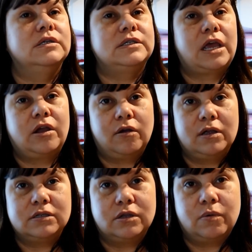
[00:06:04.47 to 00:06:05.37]
take her
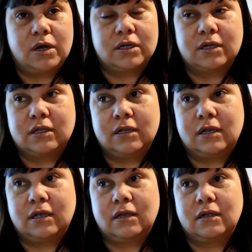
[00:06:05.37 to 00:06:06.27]
into the walk-in
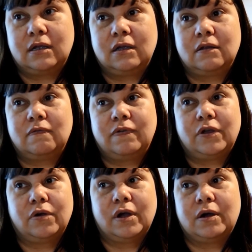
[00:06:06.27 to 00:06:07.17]
clinic and
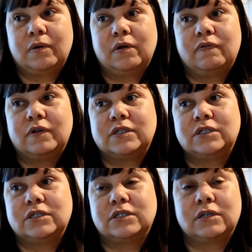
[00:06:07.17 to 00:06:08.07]
figure out if
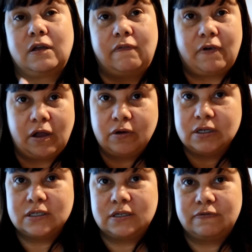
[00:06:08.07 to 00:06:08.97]
it's just a virus?